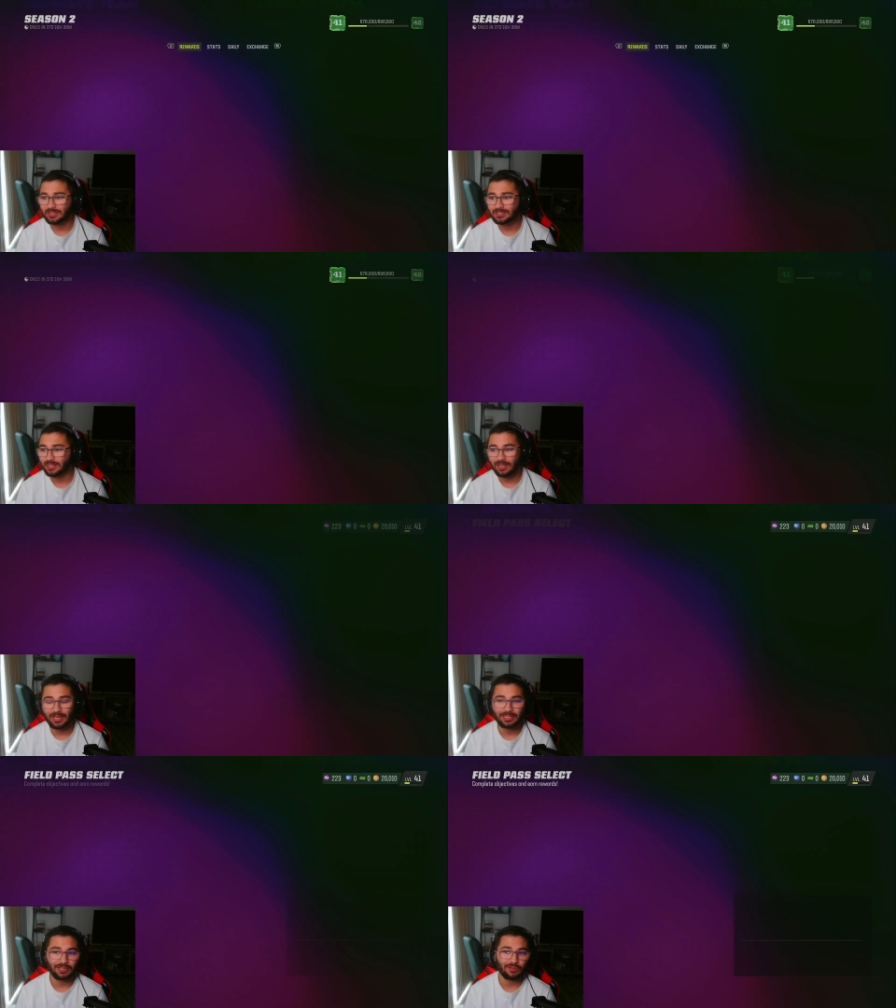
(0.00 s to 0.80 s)
So
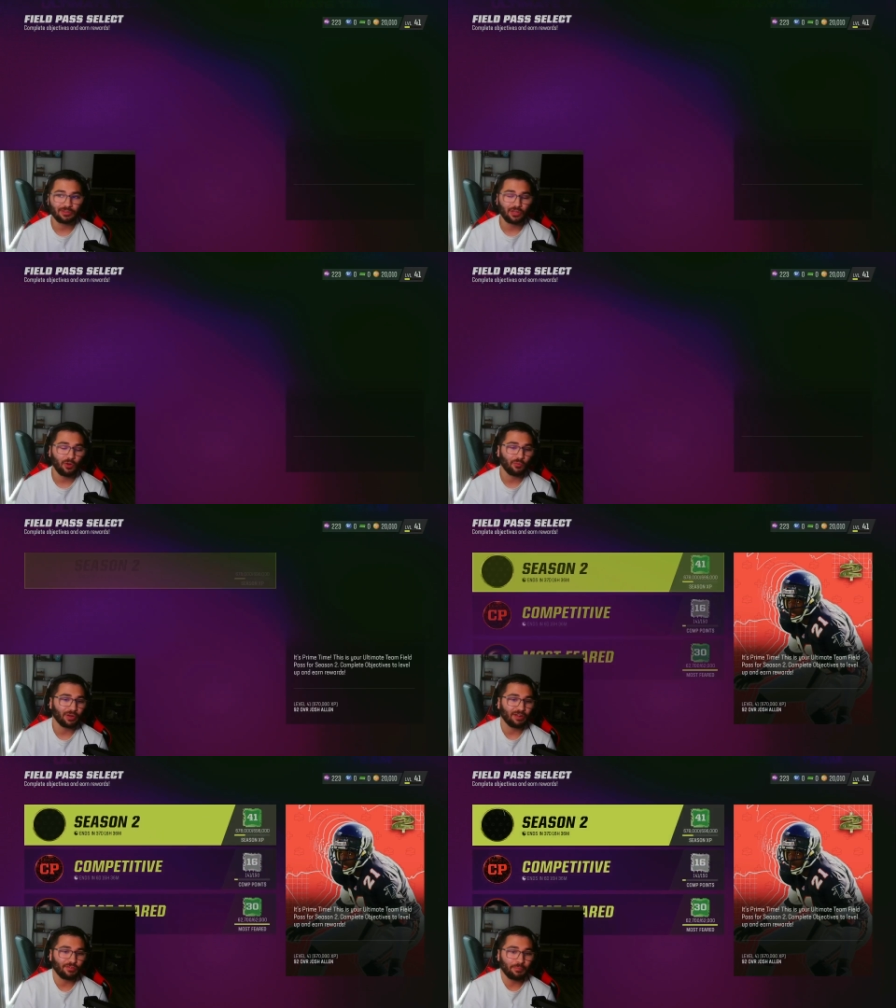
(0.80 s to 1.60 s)
like don't don't
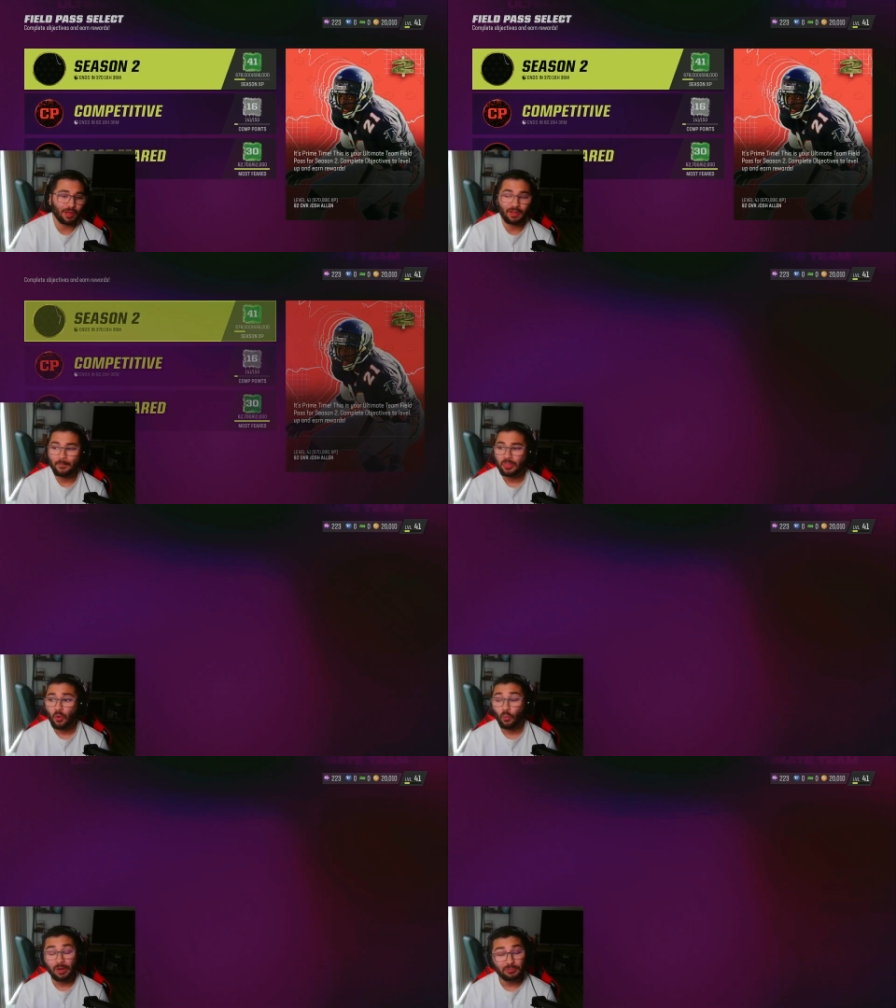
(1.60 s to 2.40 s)
whatever. But
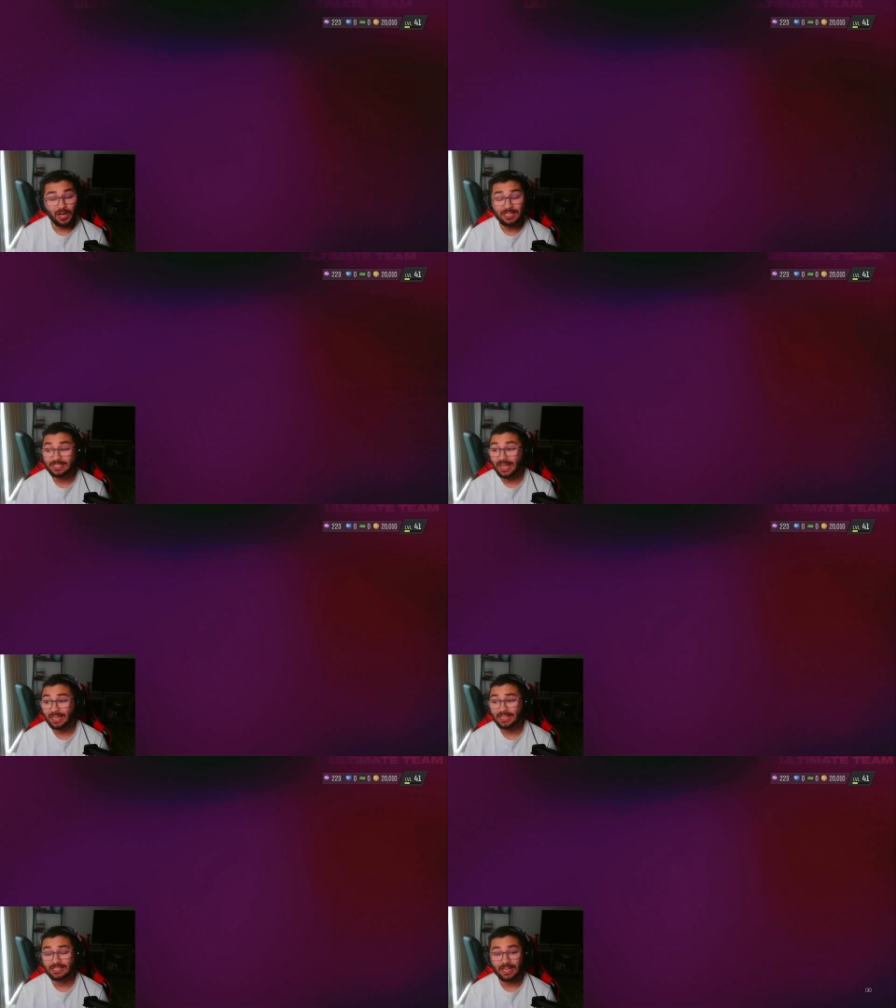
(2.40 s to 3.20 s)
what I'm trying to say
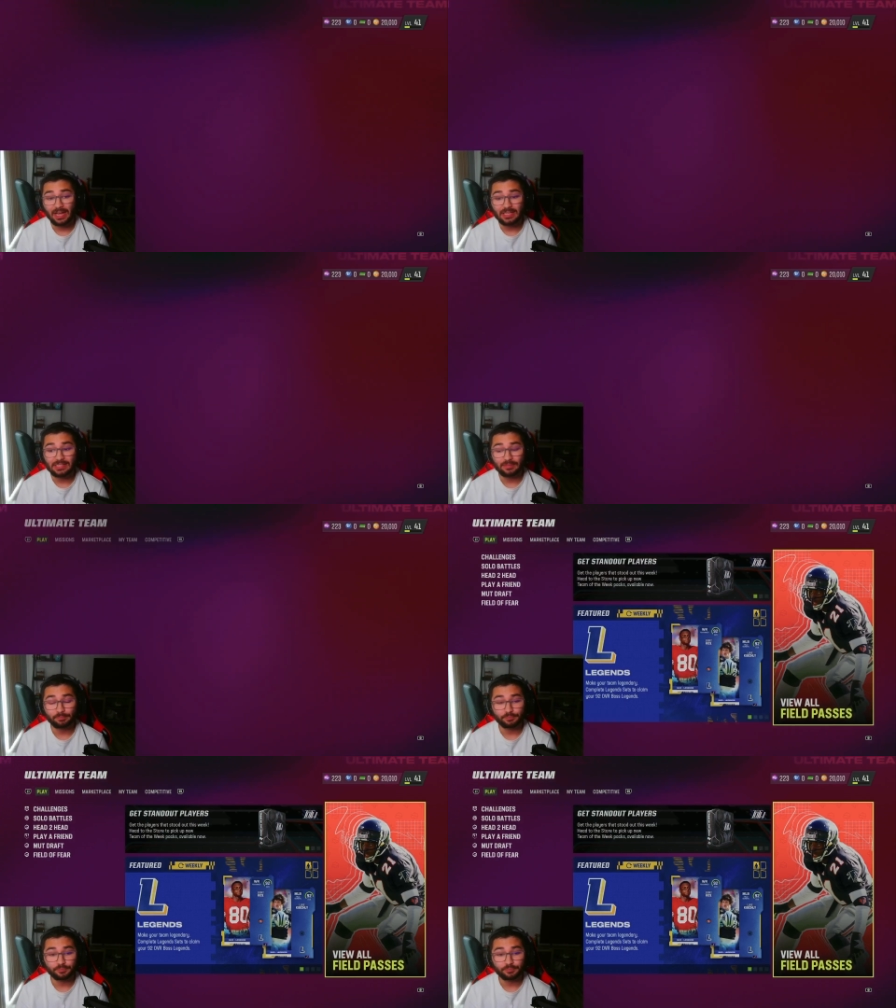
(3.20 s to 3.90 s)
is guys.